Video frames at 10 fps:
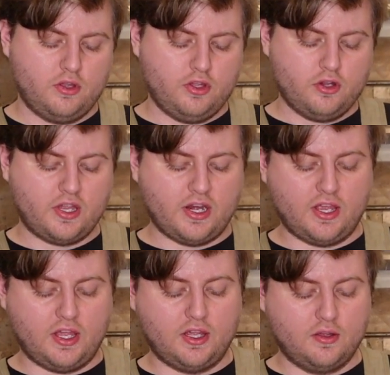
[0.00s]
you're
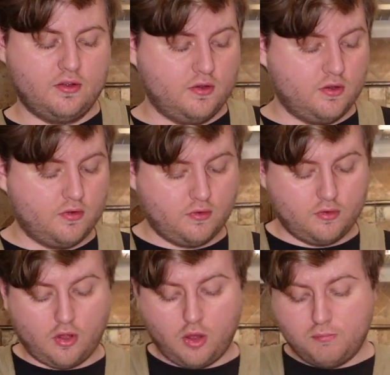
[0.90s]
getting
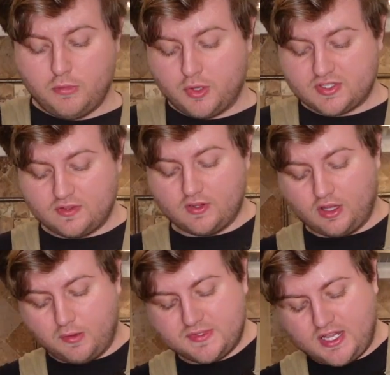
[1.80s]
most of the
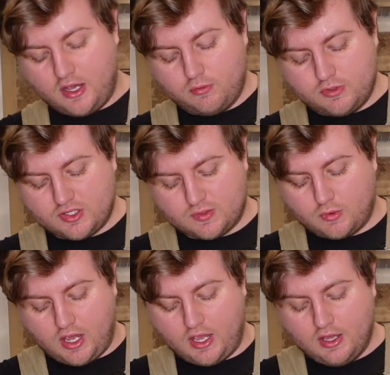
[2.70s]
lumps out, which is
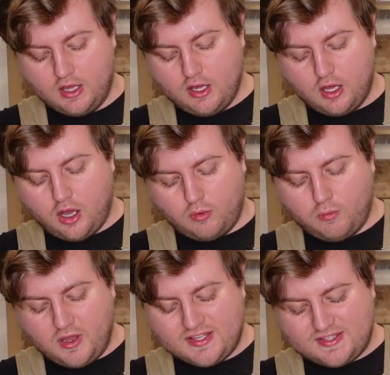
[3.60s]
why a
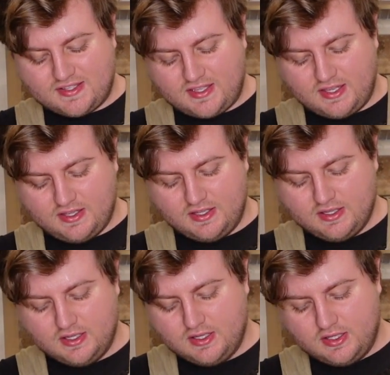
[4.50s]
whisk
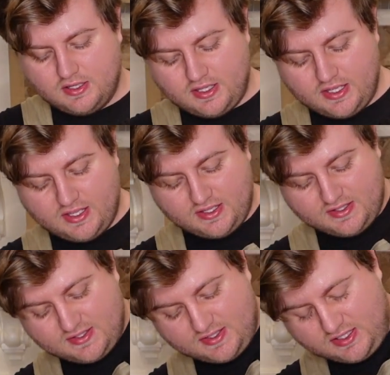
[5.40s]

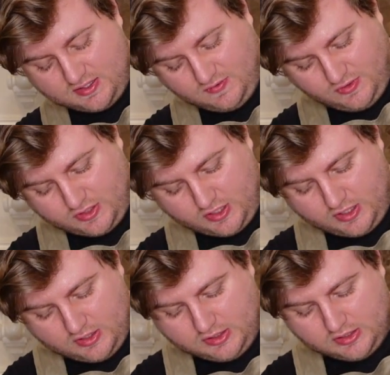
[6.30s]
is
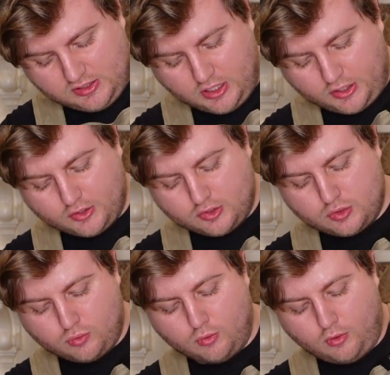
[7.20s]
a good
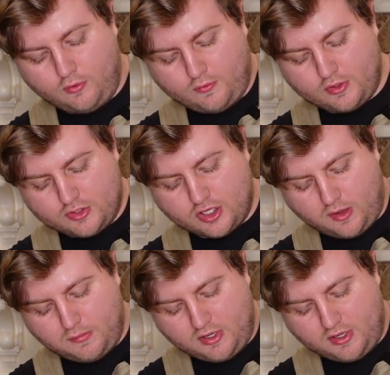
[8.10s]
tool for the job